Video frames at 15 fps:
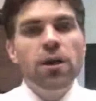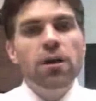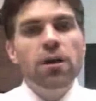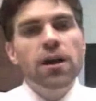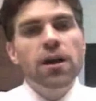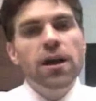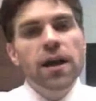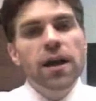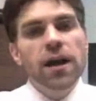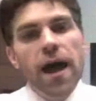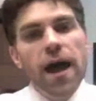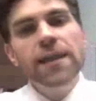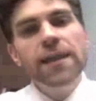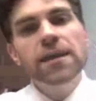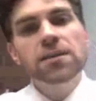are
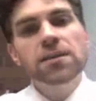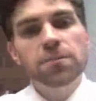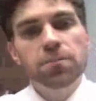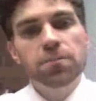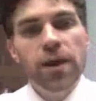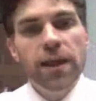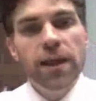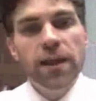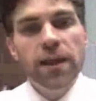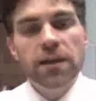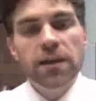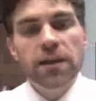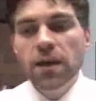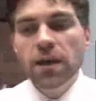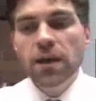guiding the brain
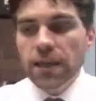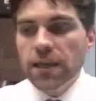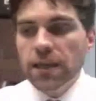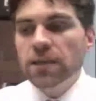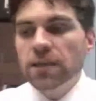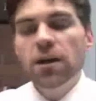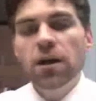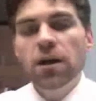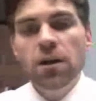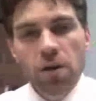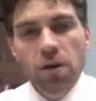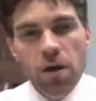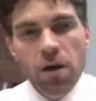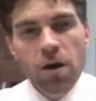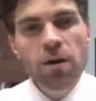in a
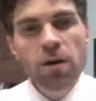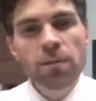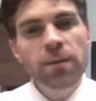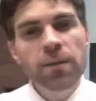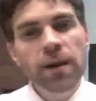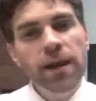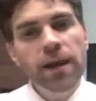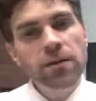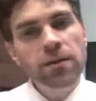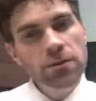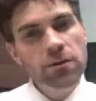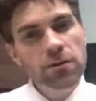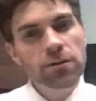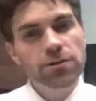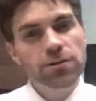calm and
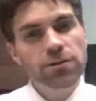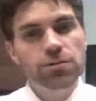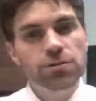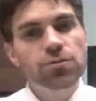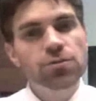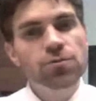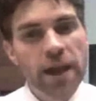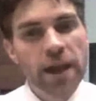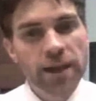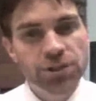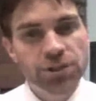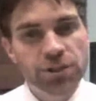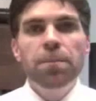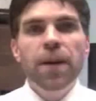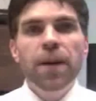alert
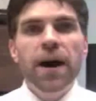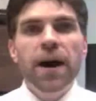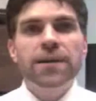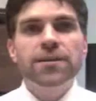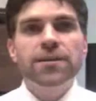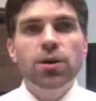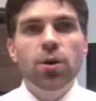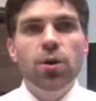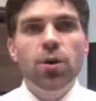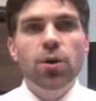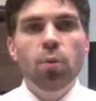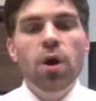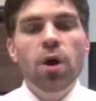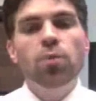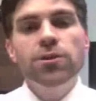direction. But
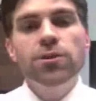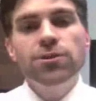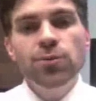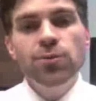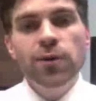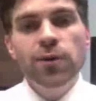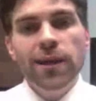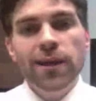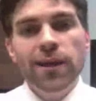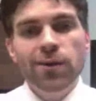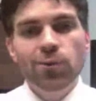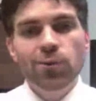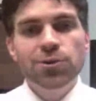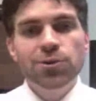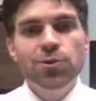what we're doing
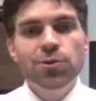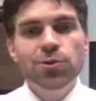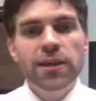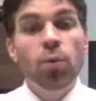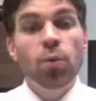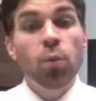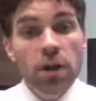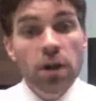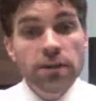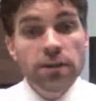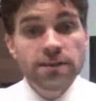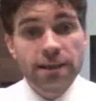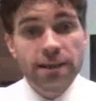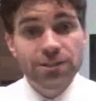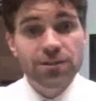in one
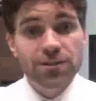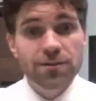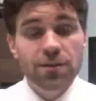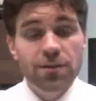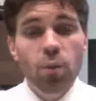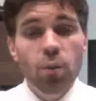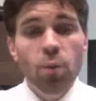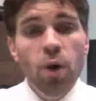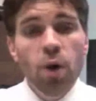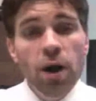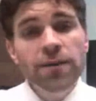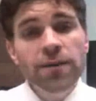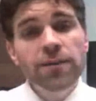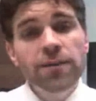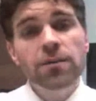session,
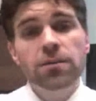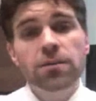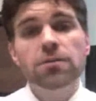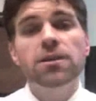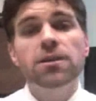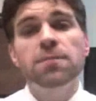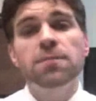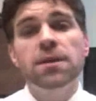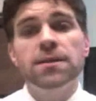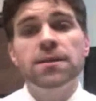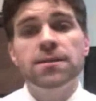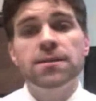one 30-minute